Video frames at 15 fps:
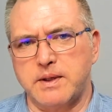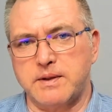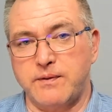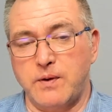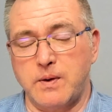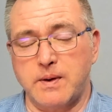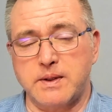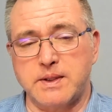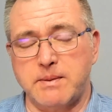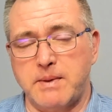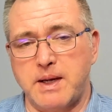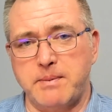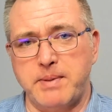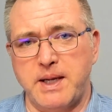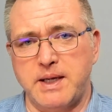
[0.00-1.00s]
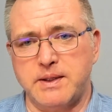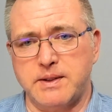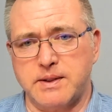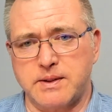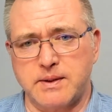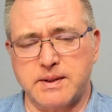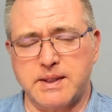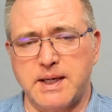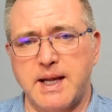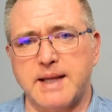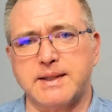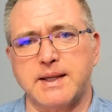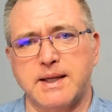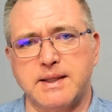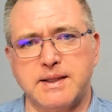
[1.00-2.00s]
It's 400 some odd pages, so it's a lot
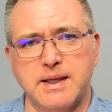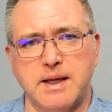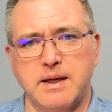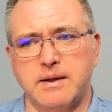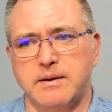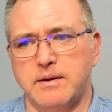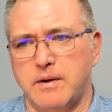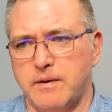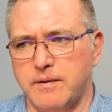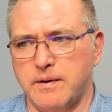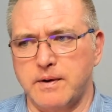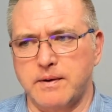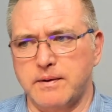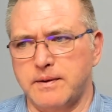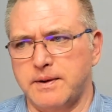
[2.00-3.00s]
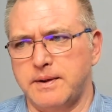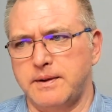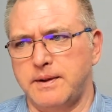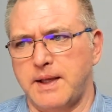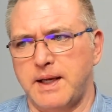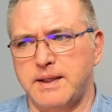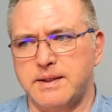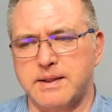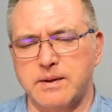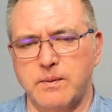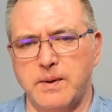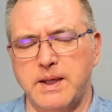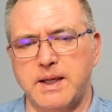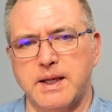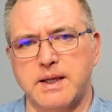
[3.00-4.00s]
to get done over nights and
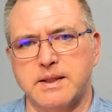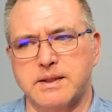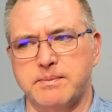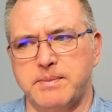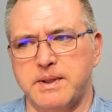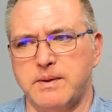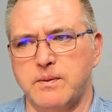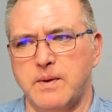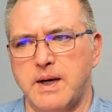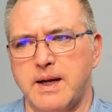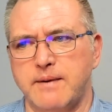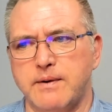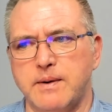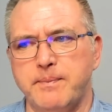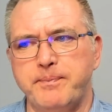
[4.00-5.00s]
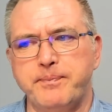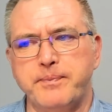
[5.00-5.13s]
weekends, but whatever.